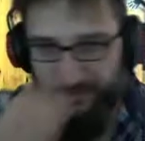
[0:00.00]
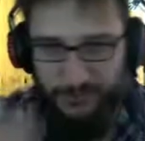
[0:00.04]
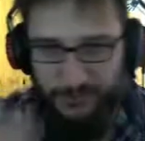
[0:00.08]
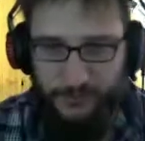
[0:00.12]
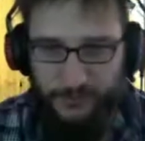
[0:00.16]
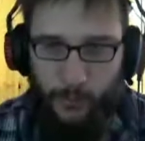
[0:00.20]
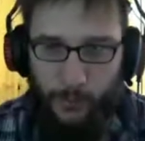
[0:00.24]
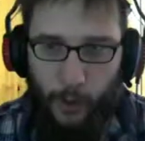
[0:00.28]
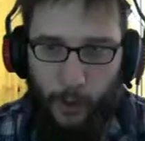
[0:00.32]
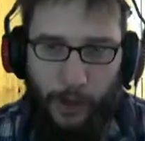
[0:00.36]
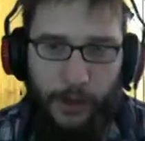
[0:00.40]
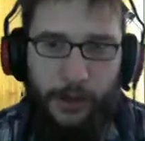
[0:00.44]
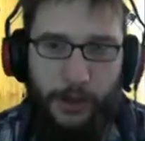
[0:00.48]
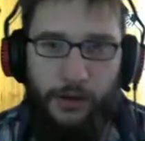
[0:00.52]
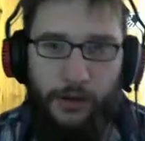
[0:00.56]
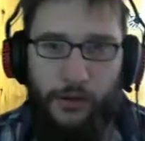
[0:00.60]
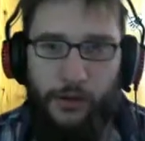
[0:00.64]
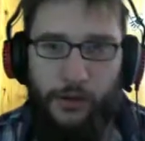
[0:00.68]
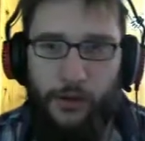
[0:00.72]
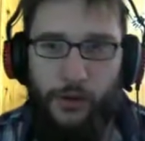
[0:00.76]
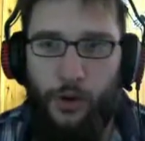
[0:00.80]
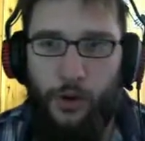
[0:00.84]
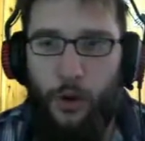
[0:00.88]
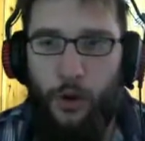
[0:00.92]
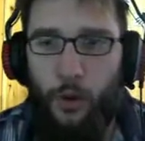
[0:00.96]
Well, I
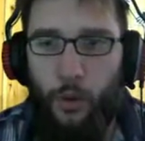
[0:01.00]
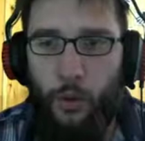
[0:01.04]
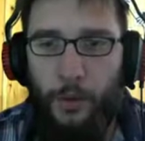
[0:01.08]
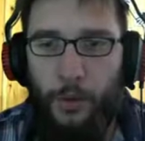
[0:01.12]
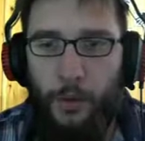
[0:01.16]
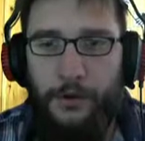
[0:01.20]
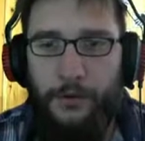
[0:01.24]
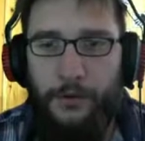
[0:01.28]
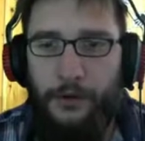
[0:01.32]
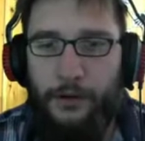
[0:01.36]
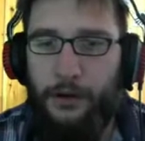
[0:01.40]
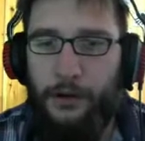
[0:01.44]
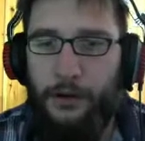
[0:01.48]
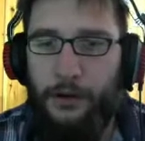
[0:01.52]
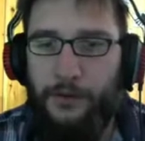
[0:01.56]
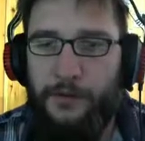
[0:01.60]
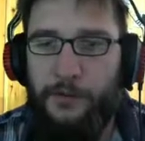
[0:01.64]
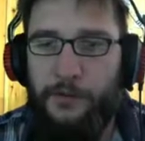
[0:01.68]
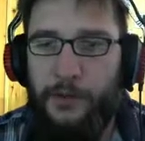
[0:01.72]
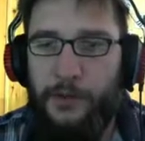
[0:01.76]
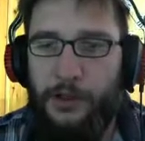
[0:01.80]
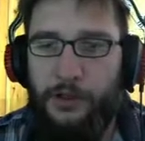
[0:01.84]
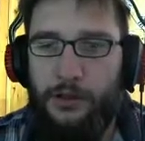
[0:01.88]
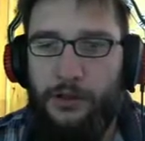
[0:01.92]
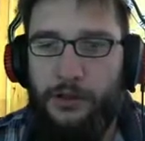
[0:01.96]
know where he lives,
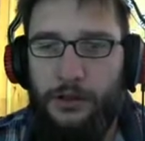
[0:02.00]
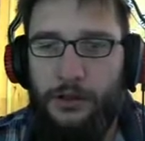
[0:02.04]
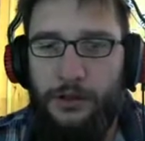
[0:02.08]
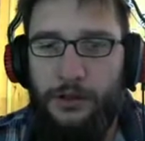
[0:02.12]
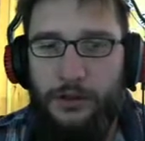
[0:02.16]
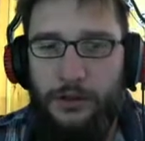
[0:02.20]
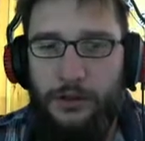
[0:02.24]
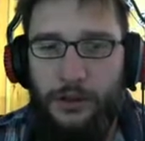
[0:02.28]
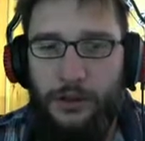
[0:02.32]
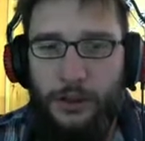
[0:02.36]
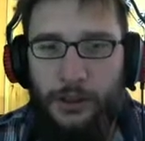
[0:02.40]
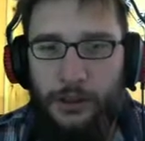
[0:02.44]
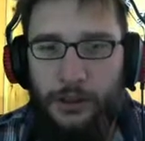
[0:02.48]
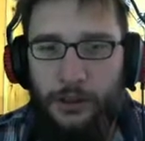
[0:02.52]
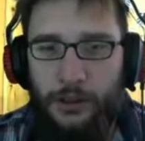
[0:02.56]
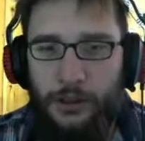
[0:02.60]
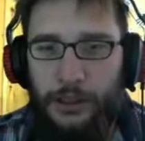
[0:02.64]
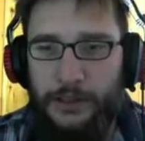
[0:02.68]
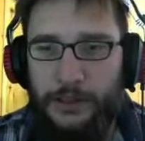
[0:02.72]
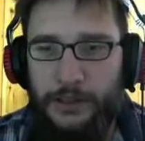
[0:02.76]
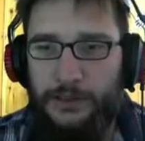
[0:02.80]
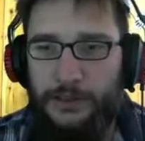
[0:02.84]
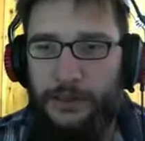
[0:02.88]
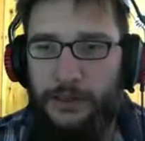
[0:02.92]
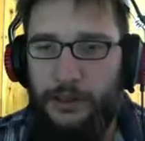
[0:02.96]
but
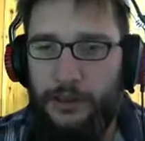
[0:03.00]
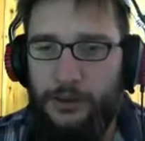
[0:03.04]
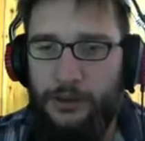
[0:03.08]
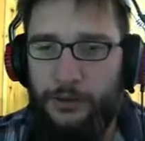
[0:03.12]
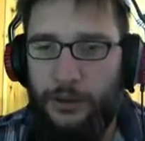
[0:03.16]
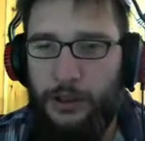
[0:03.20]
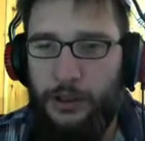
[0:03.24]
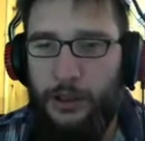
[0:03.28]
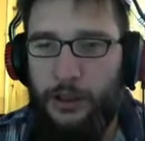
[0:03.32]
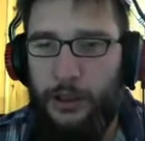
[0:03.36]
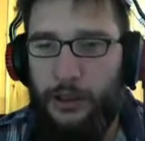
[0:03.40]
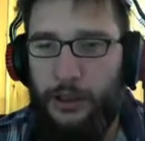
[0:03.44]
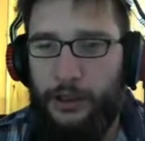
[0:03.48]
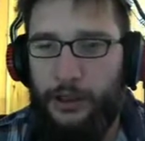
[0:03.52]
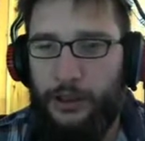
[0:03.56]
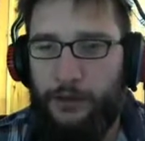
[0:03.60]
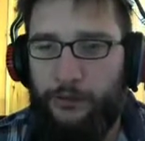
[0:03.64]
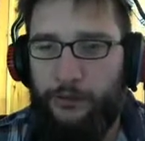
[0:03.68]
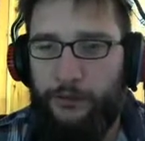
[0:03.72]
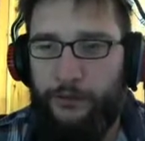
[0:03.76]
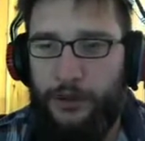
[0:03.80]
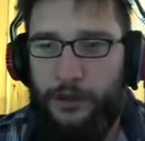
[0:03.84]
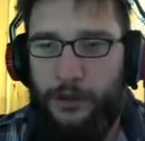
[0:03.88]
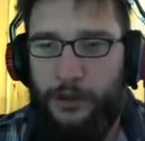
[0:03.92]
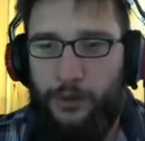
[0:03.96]
let's still do it like if
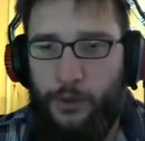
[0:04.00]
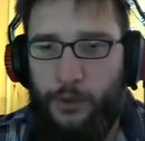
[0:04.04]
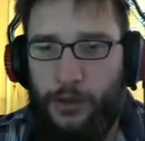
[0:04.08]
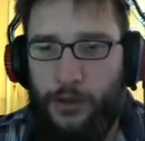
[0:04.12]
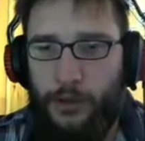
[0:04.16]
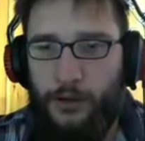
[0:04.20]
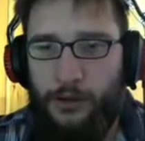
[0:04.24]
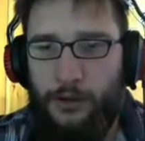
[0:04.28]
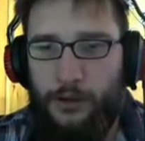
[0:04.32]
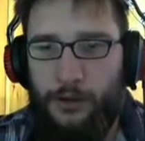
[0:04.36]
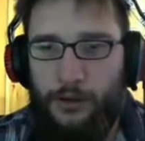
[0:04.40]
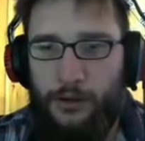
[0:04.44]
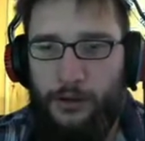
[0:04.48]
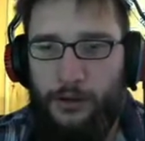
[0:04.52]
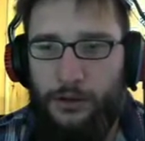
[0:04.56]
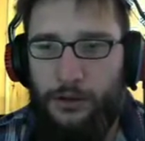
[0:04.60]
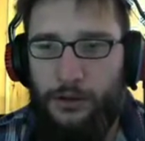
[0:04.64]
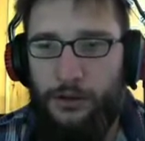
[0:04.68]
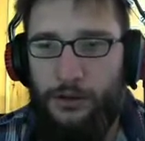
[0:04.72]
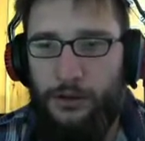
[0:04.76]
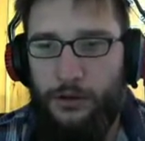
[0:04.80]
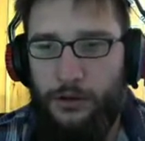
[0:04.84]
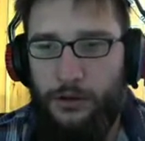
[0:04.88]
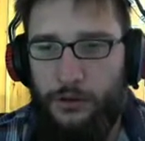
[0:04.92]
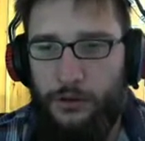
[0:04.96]
I were
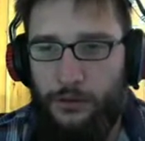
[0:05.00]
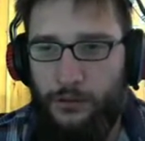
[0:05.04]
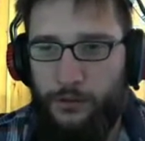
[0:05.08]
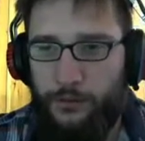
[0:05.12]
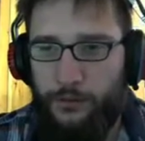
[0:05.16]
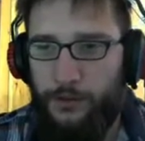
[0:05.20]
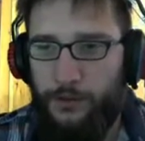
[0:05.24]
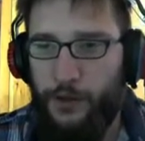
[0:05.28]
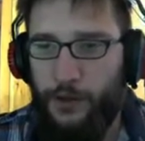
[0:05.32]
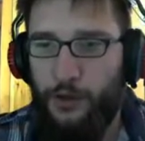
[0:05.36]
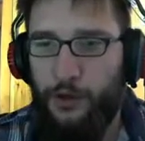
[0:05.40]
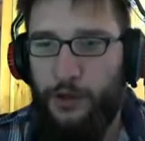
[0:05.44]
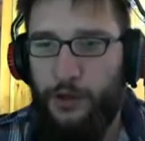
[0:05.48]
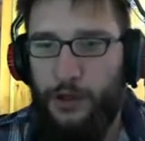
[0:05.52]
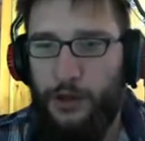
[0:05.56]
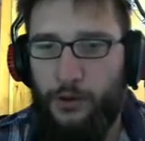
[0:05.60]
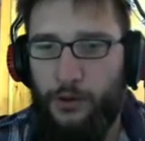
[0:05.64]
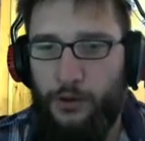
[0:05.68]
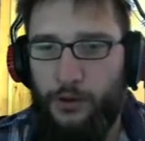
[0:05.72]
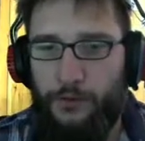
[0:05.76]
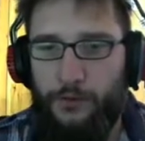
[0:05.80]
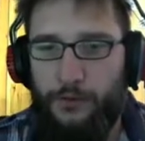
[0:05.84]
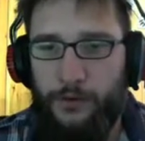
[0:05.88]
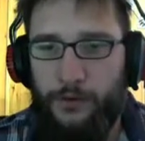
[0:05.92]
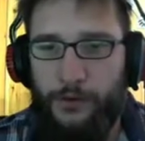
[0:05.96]
to figure it
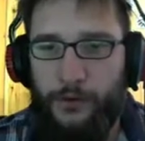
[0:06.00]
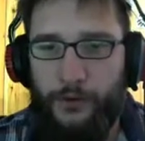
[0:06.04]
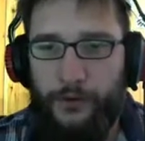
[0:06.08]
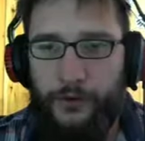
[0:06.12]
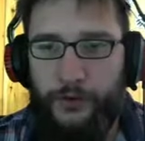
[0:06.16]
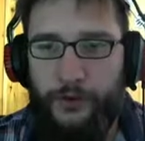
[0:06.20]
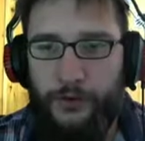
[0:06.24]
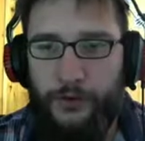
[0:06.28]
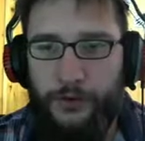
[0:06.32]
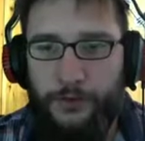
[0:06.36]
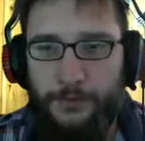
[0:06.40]
out first.